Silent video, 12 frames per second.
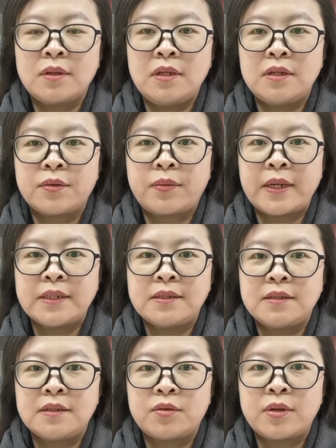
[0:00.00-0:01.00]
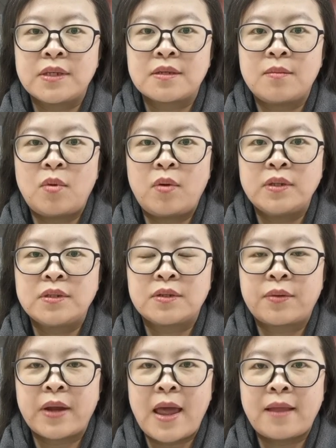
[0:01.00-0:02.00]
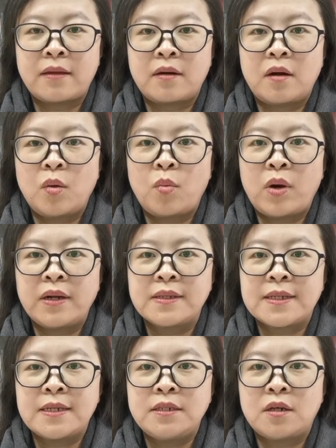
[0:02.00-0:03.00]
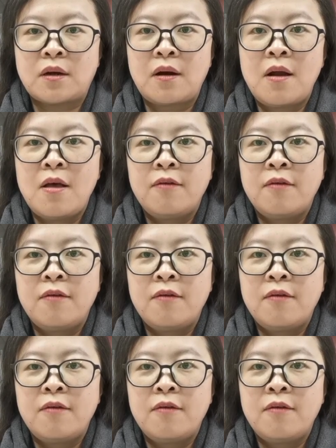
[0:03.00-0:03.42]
Integrated Risk Monitoring and Early Warning Center